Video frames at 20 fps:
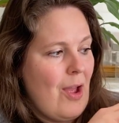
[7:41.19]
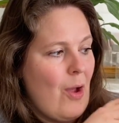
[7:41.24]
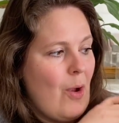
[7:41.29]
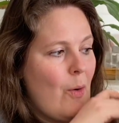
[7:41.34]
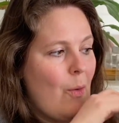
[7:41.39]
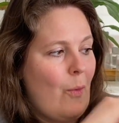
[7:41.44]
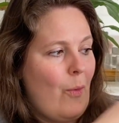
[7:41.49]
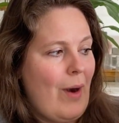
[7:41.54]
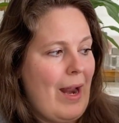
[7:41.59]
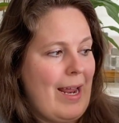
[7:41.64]

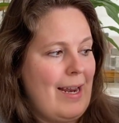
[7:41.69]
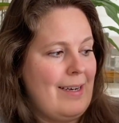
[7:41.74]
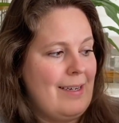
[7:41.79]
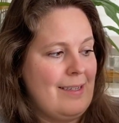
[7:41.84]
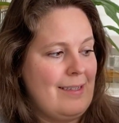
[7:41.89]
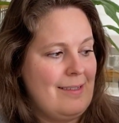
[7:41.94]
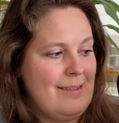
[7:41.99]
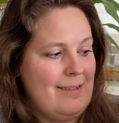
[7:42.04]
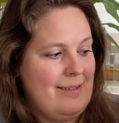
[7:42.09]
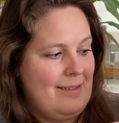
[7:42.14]

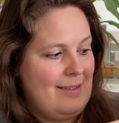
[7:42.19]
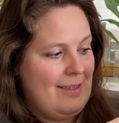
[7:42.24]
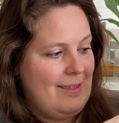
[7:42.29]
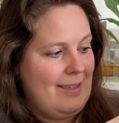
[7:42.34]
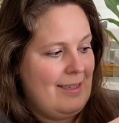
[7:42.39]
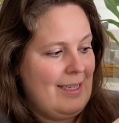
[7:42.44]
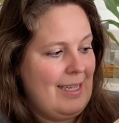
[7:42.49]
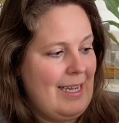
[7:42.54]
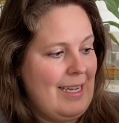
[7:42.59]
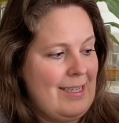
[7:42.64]
red
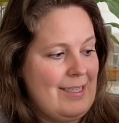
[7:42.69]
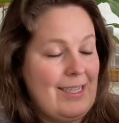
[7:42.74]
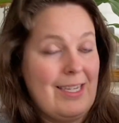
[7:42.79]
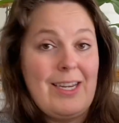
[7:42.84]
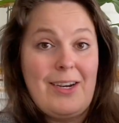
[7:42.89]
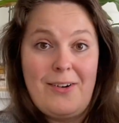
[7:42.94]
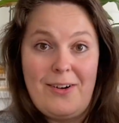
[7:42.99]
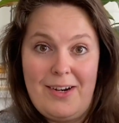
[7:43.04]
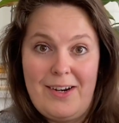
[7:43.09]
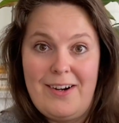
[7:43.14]

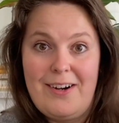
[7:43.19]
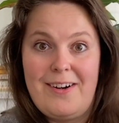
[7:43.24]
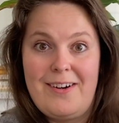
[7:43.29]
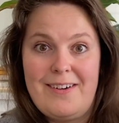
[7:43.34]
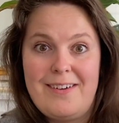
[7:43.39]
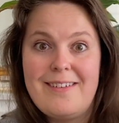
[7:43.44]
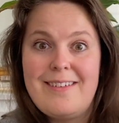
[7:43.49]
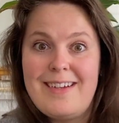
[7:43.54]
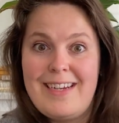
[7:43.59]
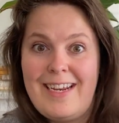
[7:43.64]

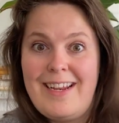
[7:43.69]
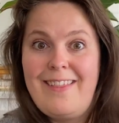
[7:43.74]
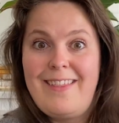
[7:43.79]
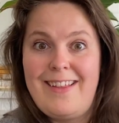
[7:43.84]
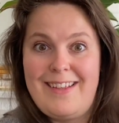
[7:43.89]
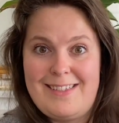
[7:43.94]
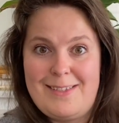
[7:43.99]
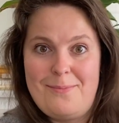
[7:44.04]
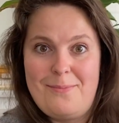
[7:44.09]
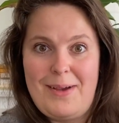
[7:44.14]
interior in
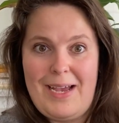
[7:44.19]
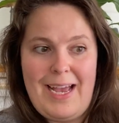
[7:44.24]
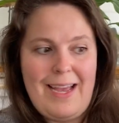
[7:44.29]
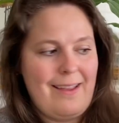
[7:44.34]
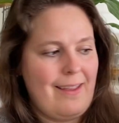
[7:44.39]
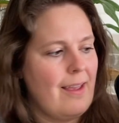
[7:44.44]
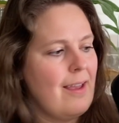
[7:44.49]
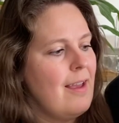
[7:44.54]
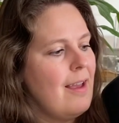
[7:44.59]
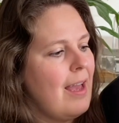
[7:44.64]
this
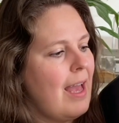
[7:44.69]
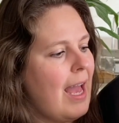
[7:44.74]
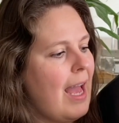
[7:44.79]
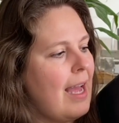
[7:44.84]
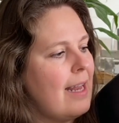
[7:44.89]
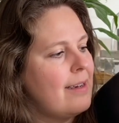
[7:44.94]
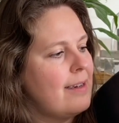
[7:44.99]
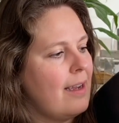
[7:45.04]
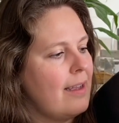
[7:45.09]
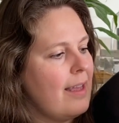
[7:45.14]
bag.
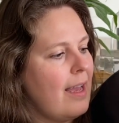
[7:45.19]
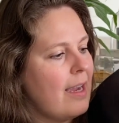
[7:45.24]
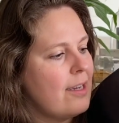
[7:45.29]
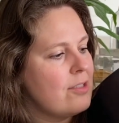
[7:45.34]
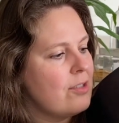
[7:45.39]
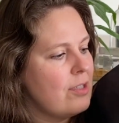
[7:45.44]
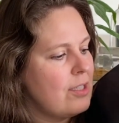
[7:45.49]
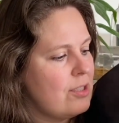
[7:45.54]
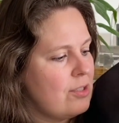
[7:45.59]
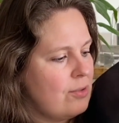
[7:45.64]
And I
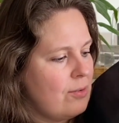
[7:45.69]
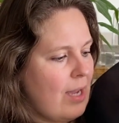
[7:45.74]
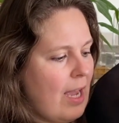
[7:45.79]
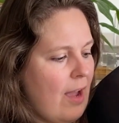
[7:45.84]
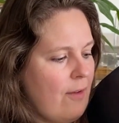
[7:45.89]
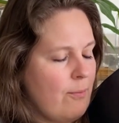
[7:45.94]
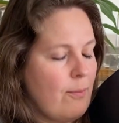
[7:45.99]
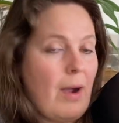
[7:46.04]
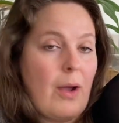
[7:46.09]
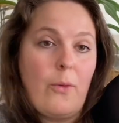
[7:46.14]
actually do
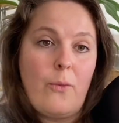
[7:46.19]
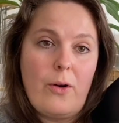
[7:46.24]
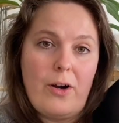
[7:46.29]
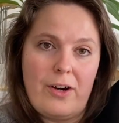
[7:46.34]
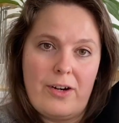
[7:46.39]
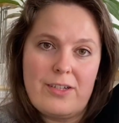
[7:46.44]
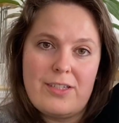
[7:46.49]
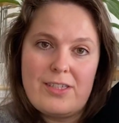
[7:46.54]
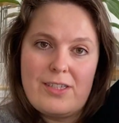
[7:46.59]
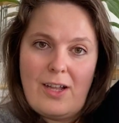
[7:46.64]
have my
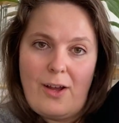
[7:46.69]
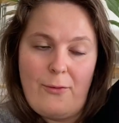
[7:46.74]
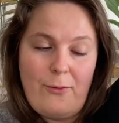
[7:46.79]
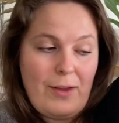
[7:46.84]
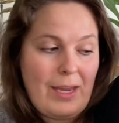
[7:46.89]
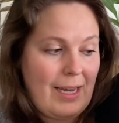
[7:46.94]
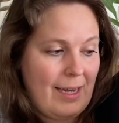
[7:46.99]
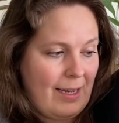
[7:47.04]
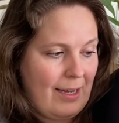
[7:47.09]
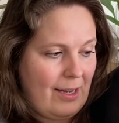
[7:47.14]
work stuff
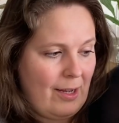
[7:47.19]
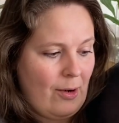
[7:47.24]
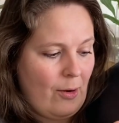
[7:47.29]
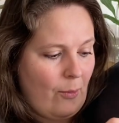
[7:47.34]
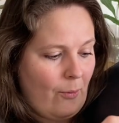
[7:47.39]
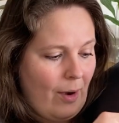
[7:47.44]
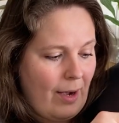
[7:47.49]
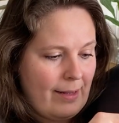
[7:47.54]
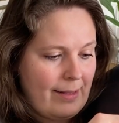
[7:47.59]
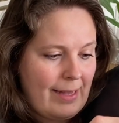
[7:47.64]
in here
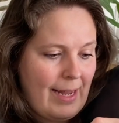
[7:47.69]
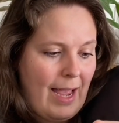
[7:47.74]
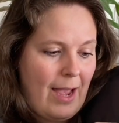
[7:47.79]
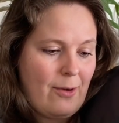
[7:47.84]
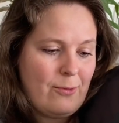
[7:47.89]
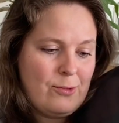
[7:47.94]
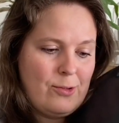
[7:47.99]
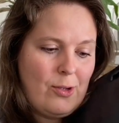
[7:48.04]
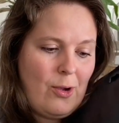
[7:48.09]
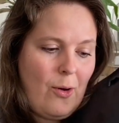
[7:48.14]
right
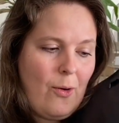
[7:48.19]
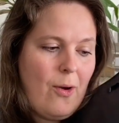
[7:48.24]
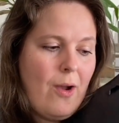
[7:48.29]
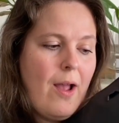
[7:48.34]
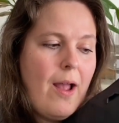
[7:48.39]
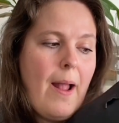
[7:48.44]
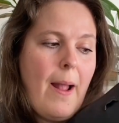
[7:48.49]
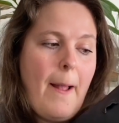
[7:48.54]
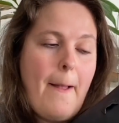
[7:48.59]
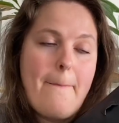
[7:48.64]
now, so
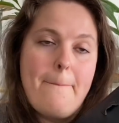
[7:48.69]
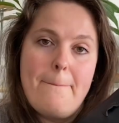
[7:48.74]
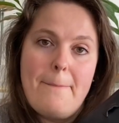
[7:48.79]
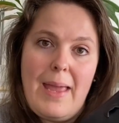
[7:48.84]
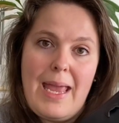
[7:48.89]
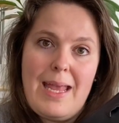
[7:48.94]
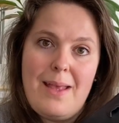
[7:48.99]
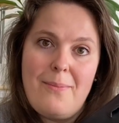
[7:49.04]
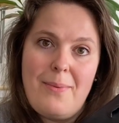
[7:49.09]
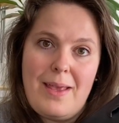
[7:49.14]

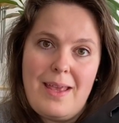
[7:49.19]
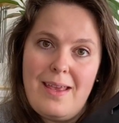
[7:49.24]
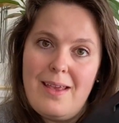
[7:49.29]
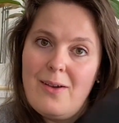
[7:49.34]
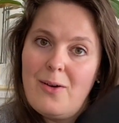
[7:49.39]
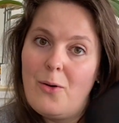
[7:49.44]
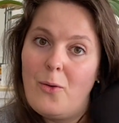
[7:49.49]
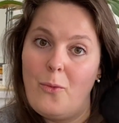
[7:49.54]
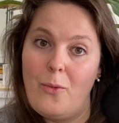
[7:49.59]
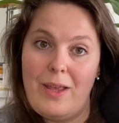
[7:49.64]
maybe
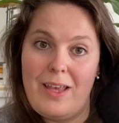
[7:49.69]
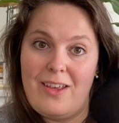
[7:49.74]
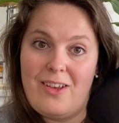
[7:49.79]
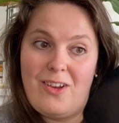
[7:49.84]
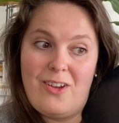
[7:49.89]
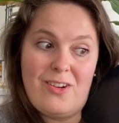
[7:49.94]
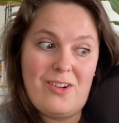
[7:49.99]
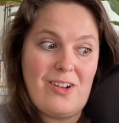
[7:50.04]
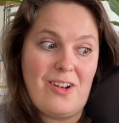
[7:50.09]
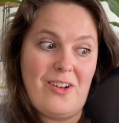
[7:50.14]
we
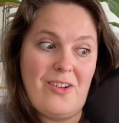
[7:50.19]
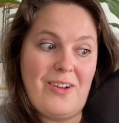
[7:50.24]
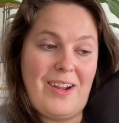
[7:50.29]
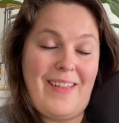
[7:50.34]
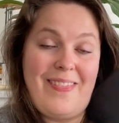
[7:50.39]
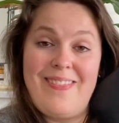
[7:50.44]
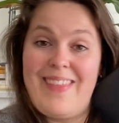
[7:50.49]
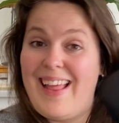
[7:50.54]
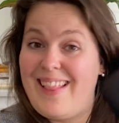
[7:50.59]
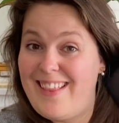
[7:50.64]
could look
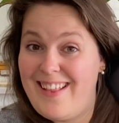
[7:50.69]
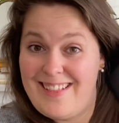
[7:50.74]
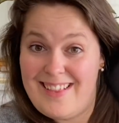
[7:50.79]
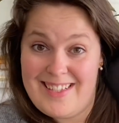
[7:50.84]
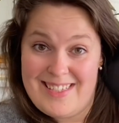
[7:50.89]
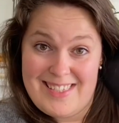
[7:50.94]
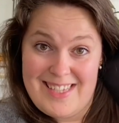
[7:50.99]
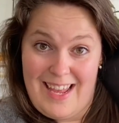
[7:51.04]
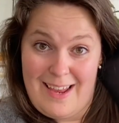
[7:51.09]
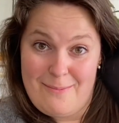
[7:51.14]
at that at
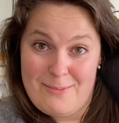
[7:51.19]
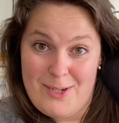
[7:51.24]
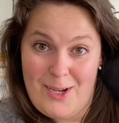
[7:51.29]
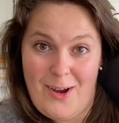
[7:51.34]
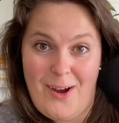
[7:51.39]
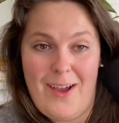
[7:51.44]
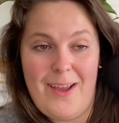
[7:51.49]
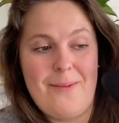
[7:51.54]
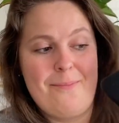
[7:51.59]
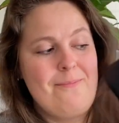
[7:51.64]
the same
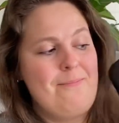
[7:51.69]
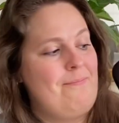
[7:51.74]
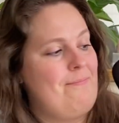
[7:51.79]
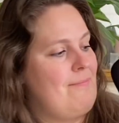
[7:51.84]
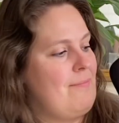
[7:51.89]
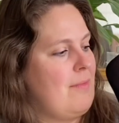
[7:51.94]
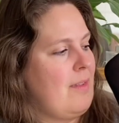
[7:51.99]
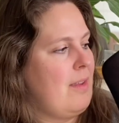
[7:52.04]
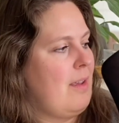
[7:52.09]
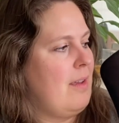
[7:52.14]
time
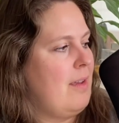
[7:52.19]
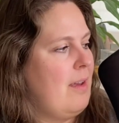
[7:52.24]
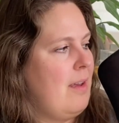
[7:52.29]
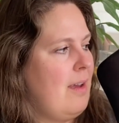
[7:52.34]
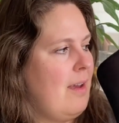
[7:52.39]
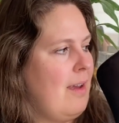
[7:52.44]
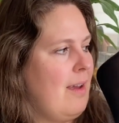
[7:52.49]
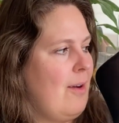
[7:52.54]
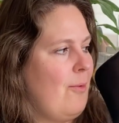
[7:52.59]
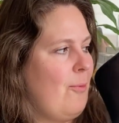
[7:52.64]

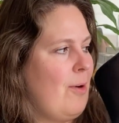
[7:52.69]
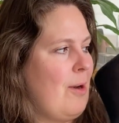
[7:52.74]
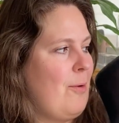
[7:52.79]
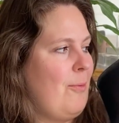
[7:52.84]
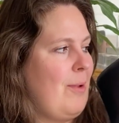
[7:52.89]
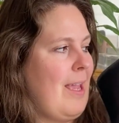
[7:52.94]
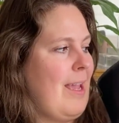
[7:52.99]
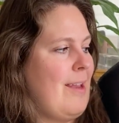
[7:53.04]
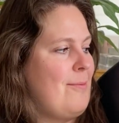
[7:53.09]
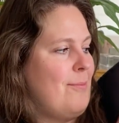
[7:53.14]
when
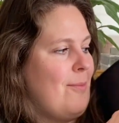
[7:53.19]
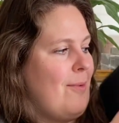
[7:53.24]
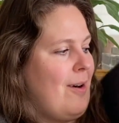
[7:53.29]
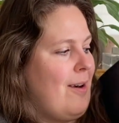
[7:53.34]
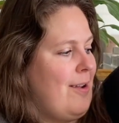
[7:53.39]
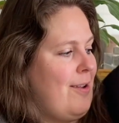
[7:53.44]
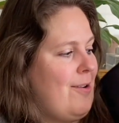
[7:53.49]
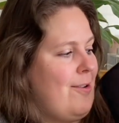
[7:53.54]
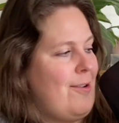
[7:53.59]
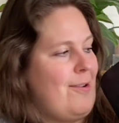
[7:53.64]
we
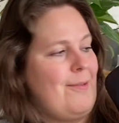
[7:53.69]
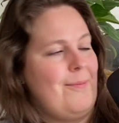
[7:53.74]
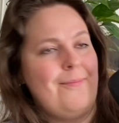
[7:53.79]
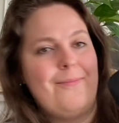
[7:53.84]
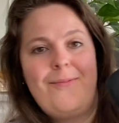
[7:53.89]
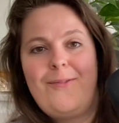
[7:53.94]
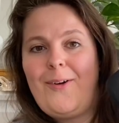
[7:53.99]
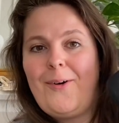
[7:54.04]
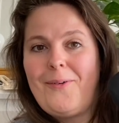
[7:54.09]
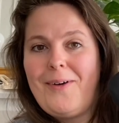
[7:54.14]
admire
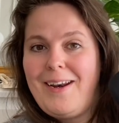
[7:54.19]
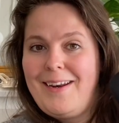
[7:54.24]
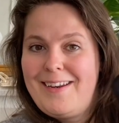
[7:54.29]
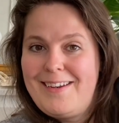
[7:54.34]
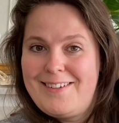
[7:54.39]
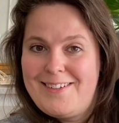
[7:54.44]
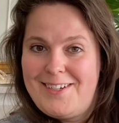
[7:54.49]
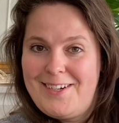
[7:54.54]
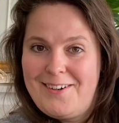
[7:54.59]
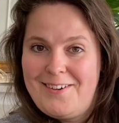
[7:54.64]
the red
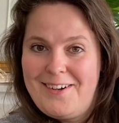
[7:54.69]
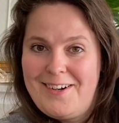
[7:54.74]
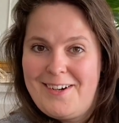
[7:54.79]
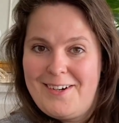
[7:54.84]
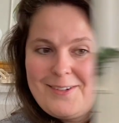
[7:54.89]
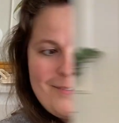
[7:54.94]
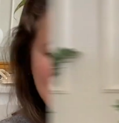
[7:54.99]
interior.